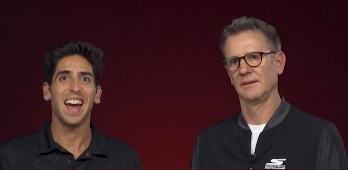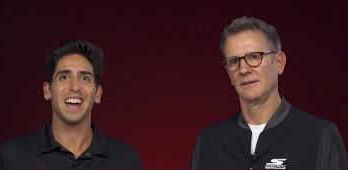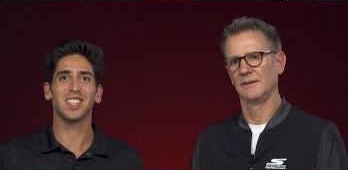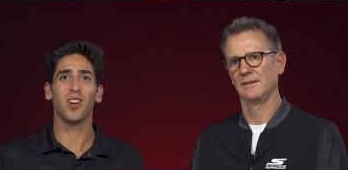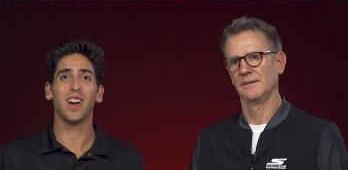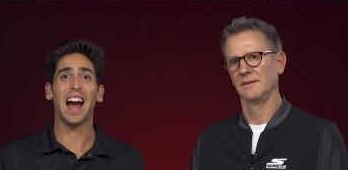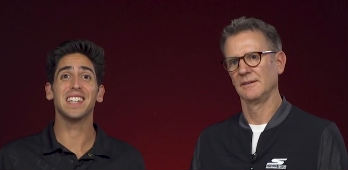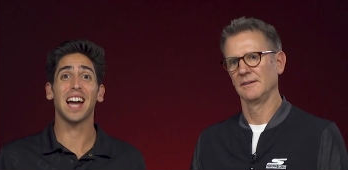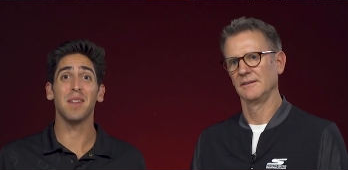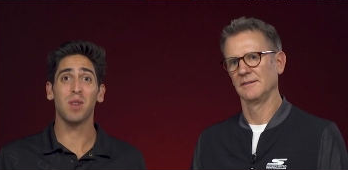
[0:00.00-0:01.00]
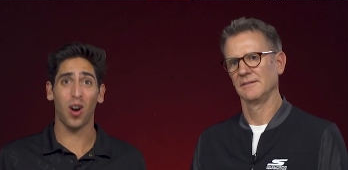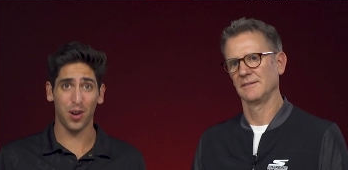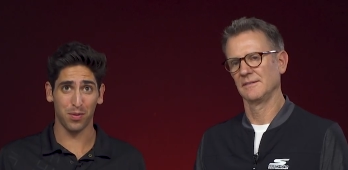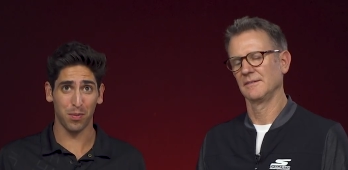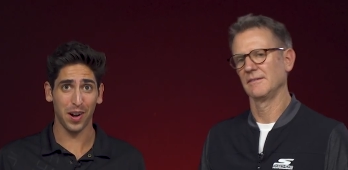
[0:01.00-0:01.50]
Speaker 1: How's it going guys? I'm
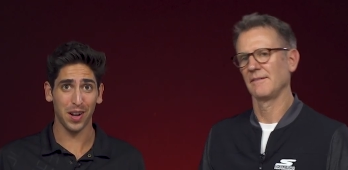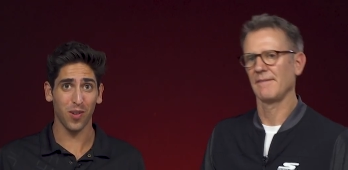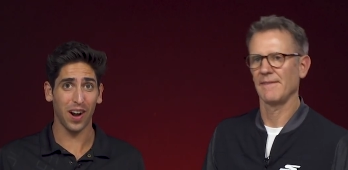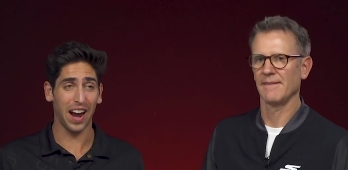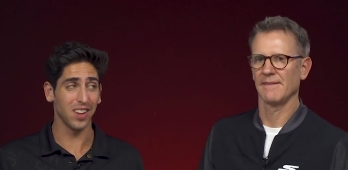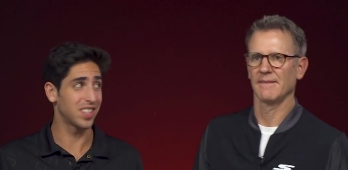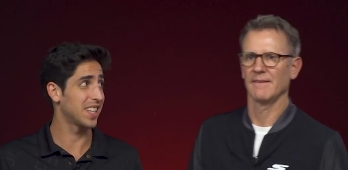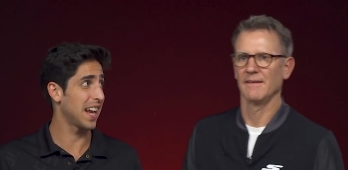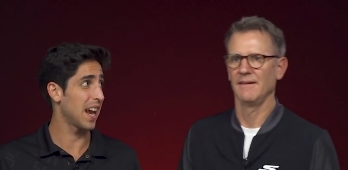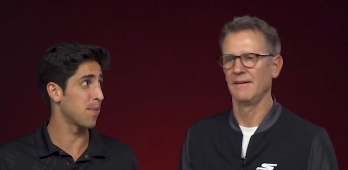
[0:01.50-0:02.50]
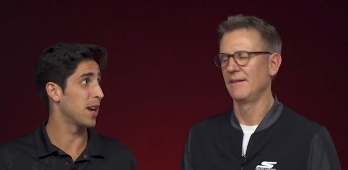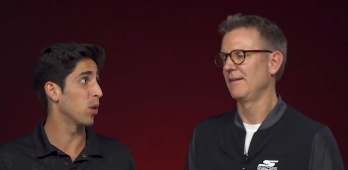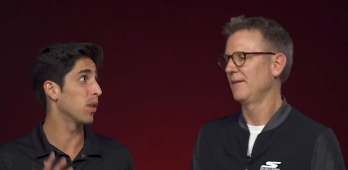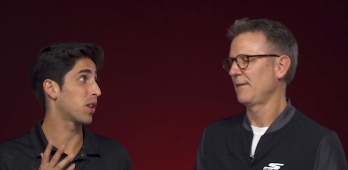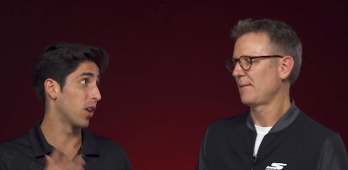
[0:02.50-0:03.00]
Connor from Running Warehouse. Today I'm here
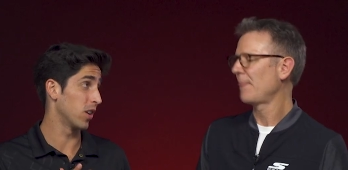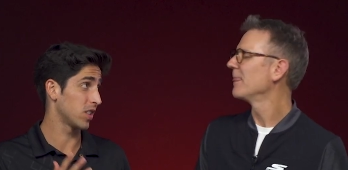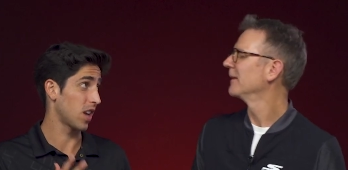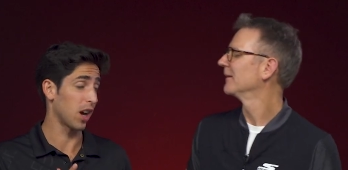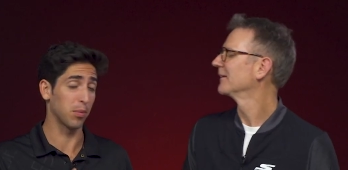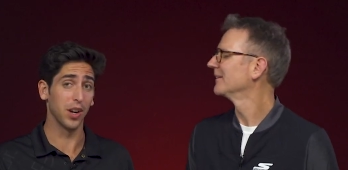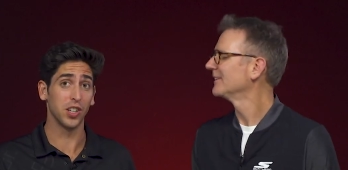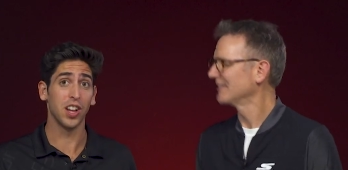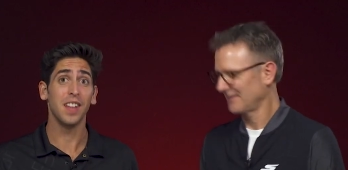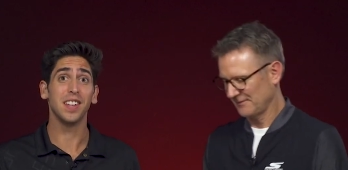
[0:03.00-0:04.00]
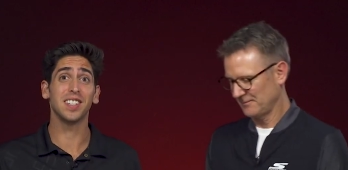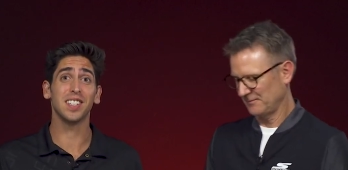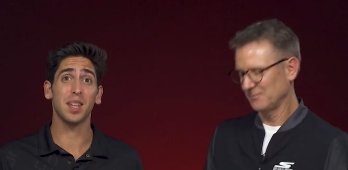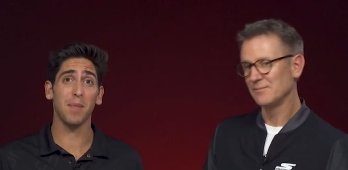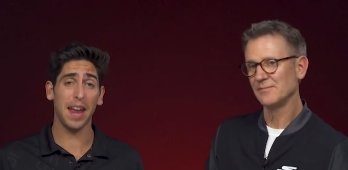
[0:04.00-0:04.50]
with Kurt Stockbridge. This is
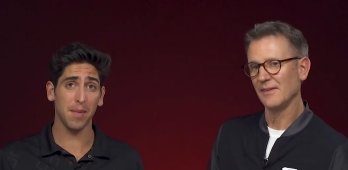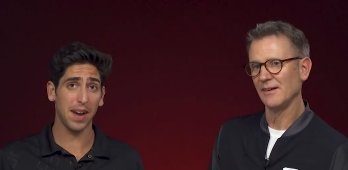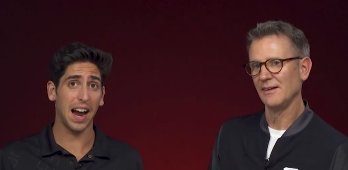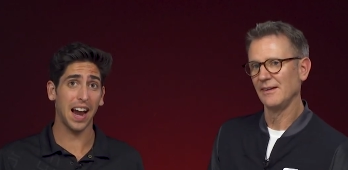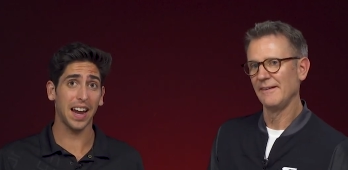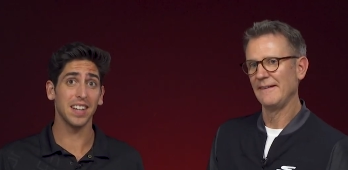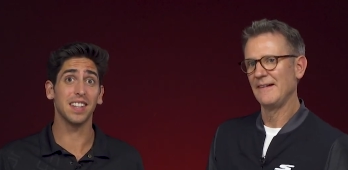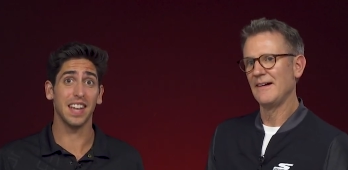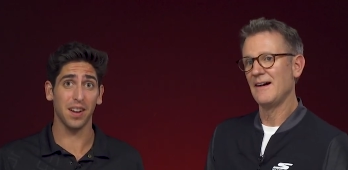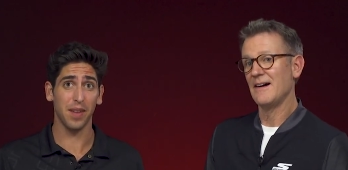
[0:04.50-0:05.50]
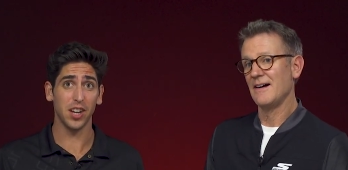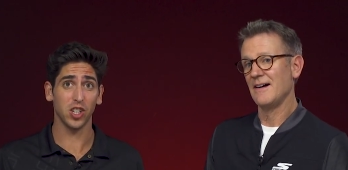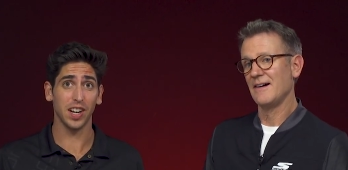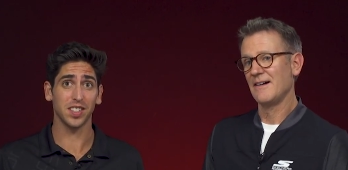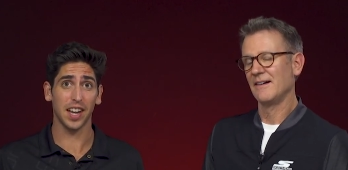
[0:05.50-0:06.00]
the man behind the
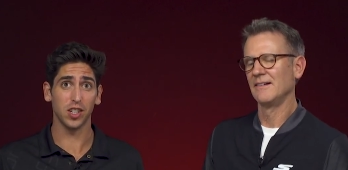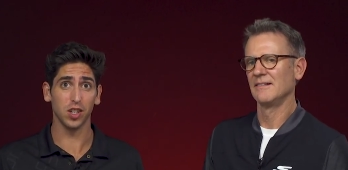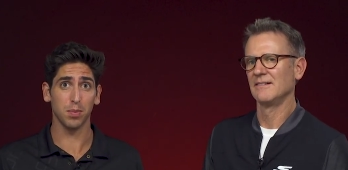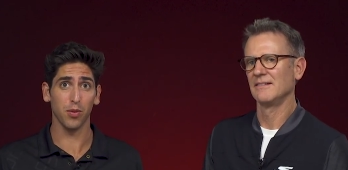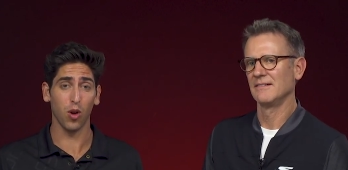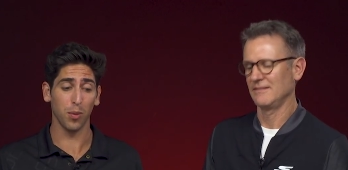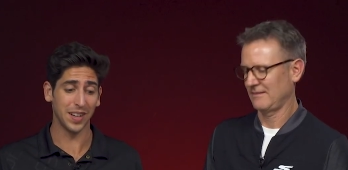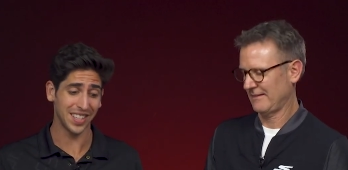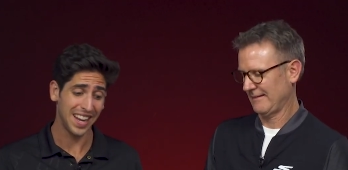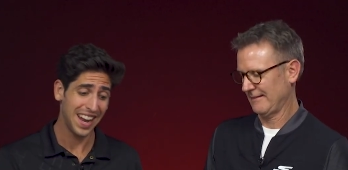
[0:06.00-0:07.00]
innovation at Skechers Performance.